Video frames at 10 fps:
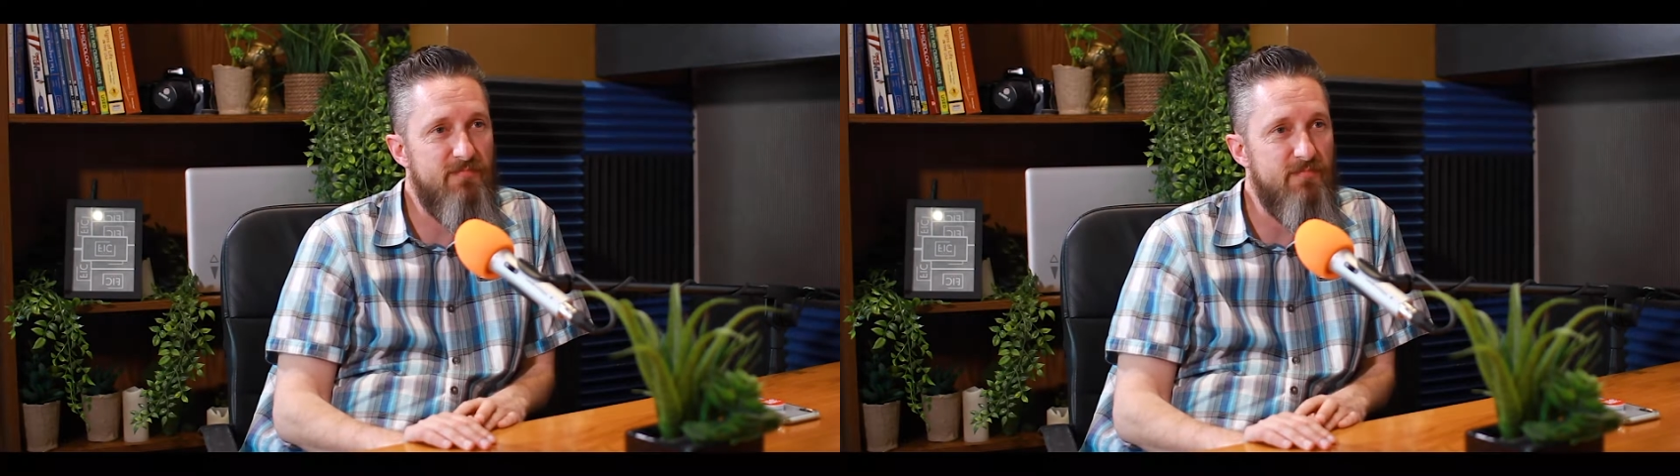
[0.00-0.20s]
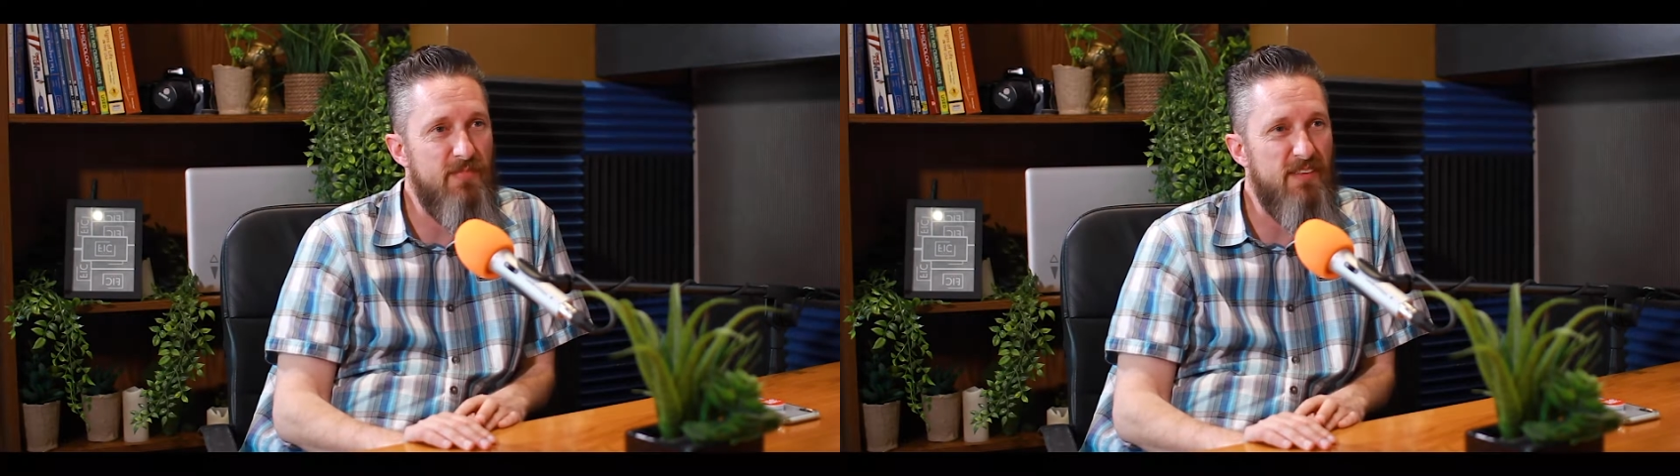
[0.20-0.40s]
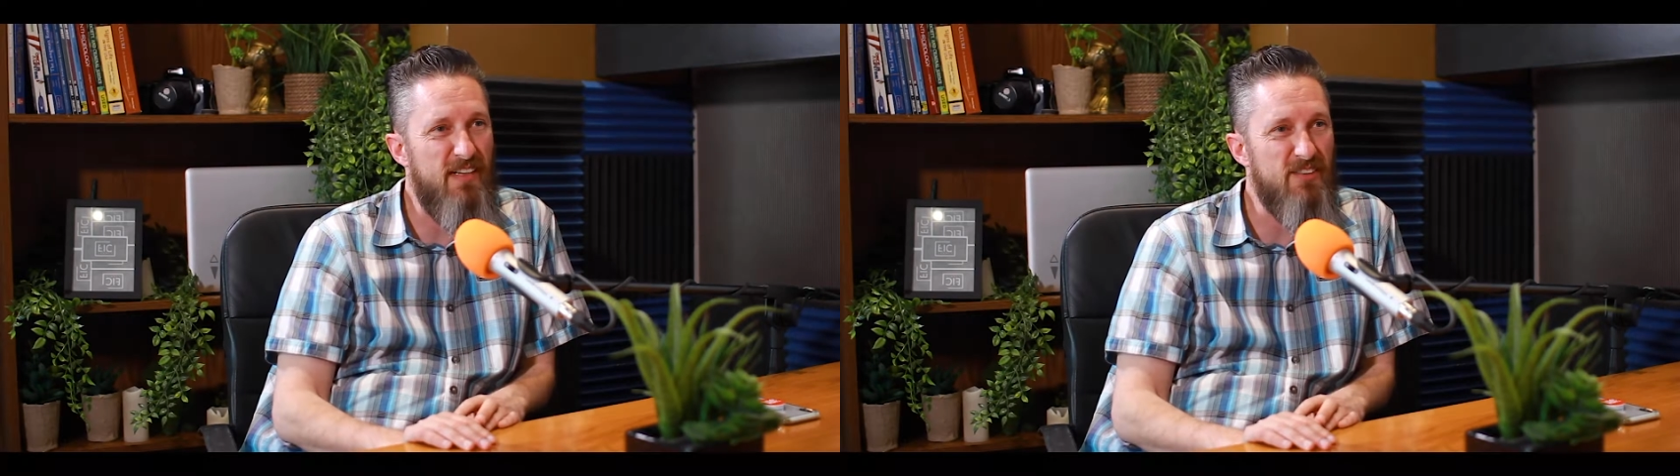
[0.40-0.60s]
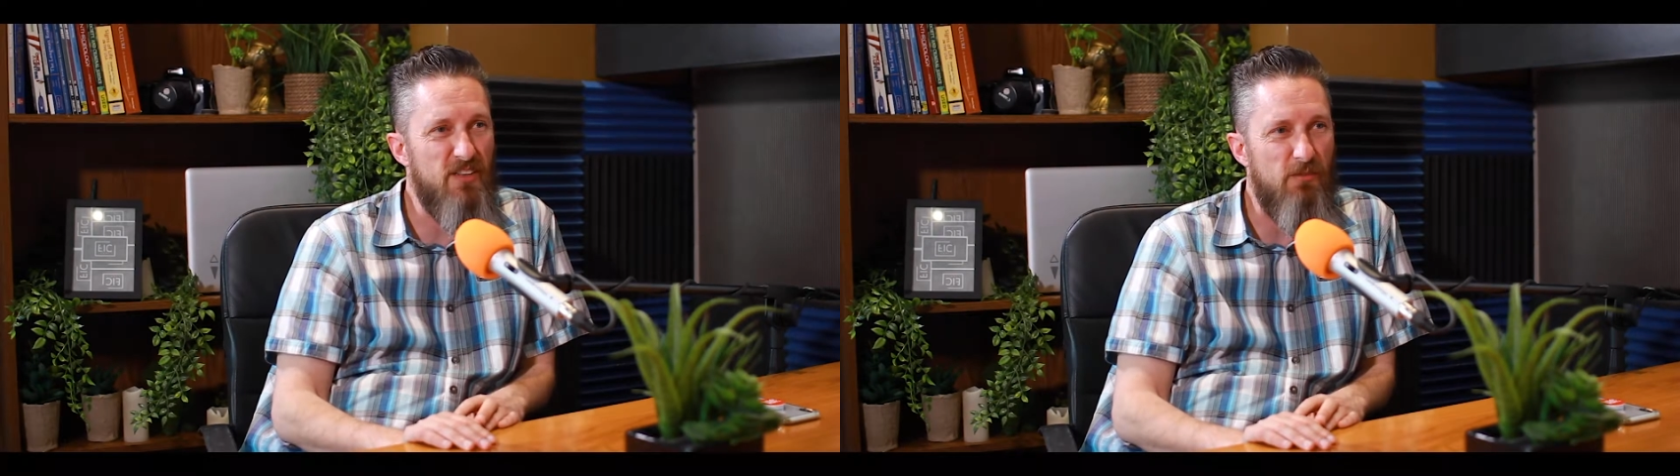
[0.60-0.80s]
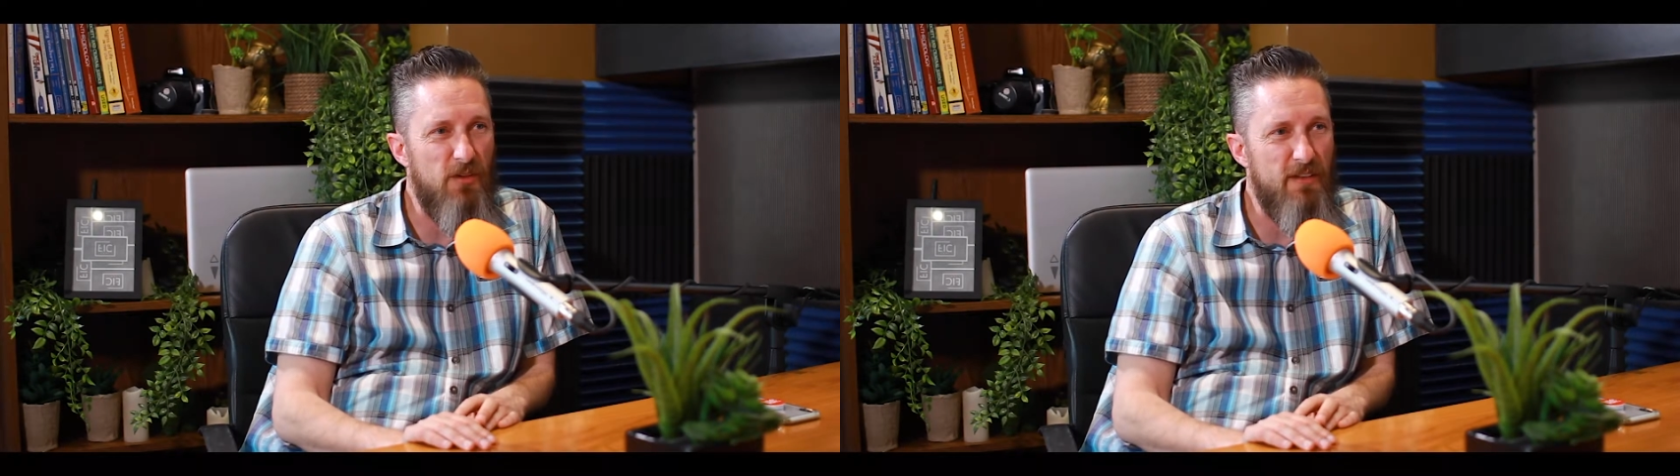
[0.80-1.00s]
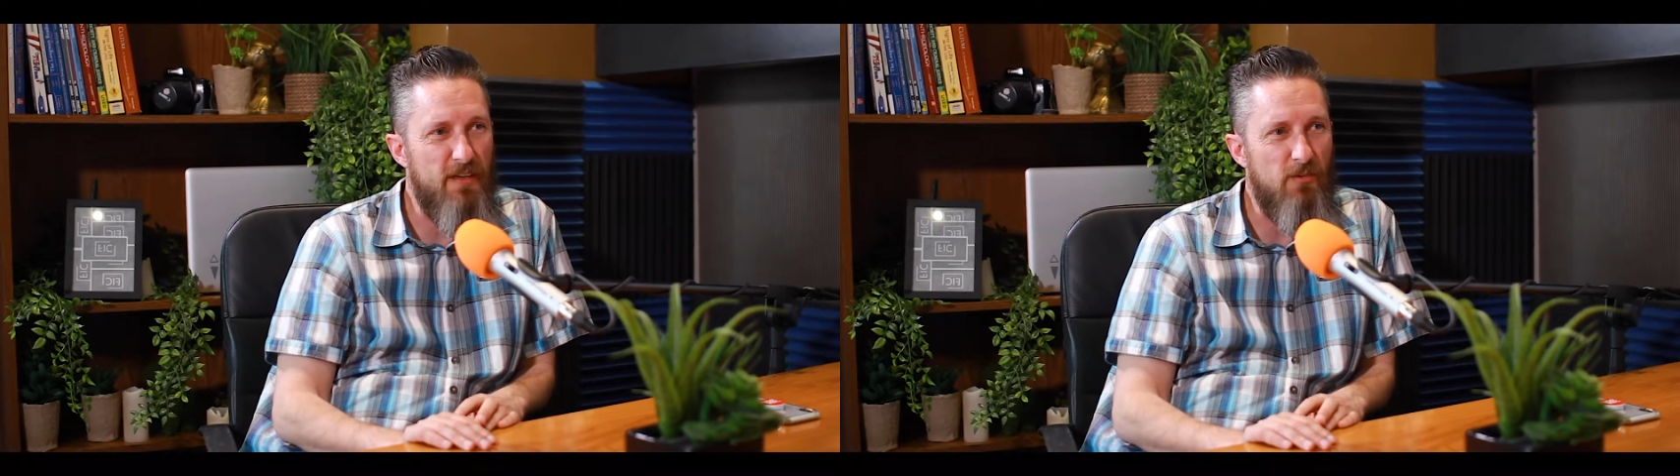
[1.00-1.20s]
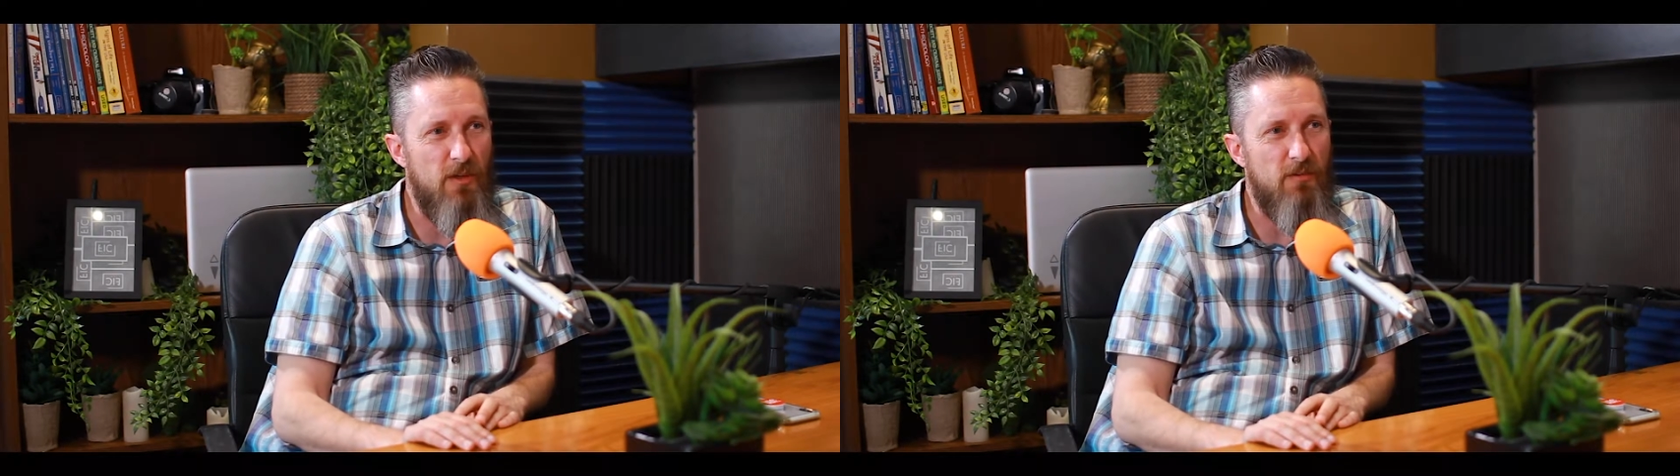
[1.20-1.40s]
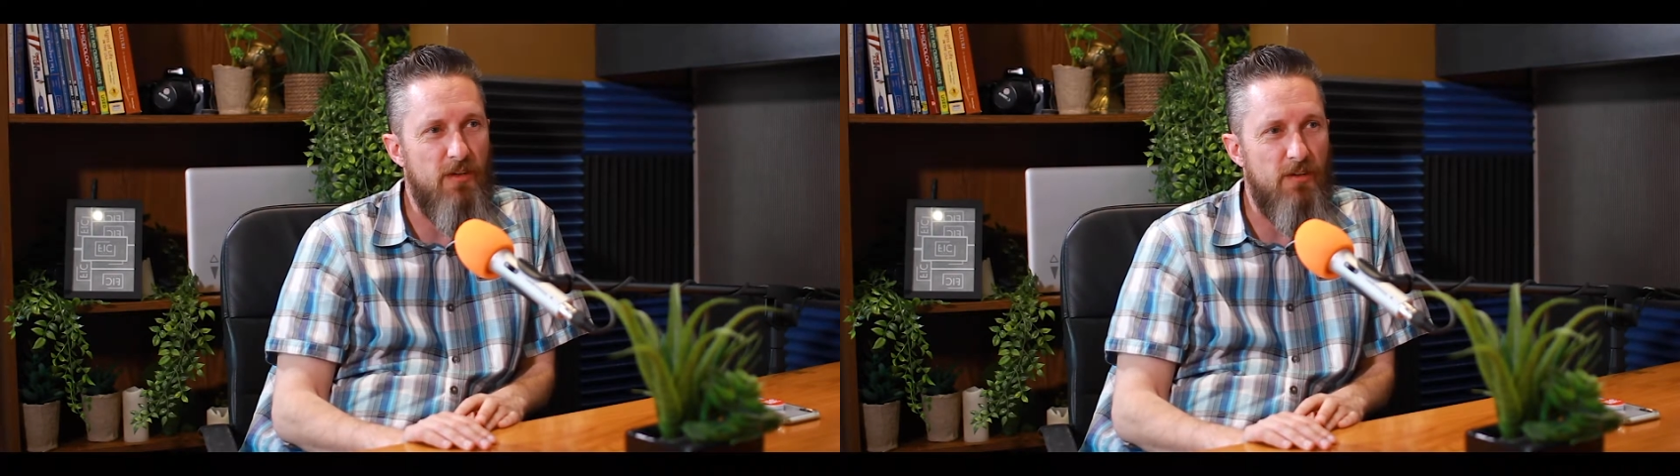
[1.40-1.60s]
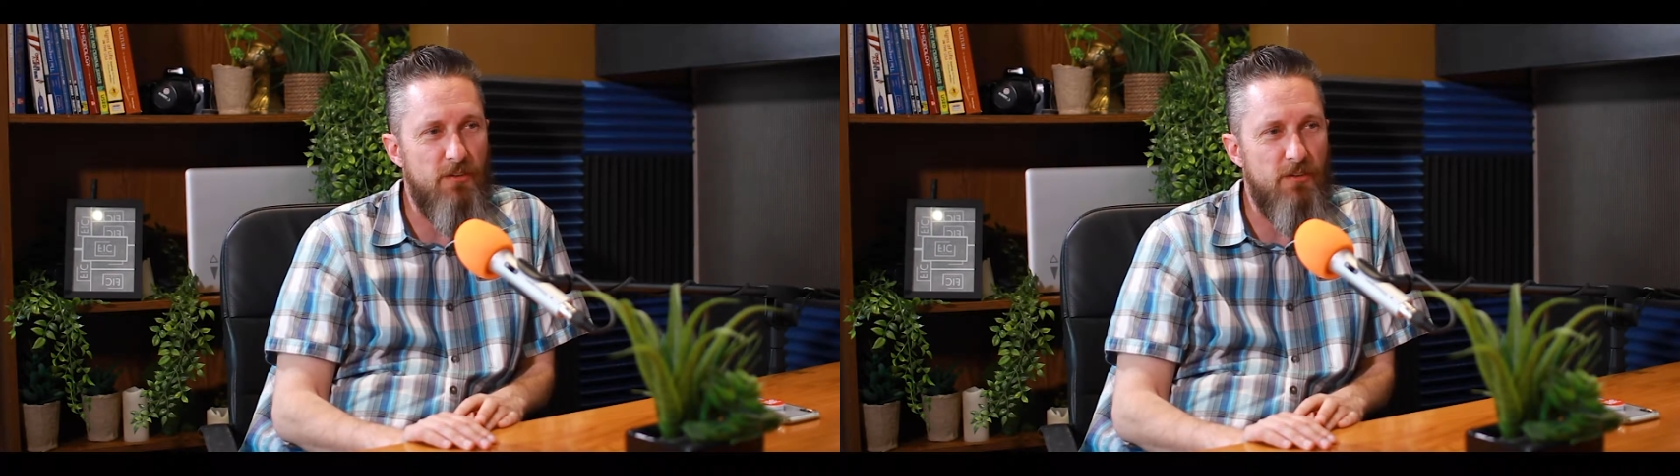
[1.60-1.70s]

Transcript: that's not really that relevant yeah.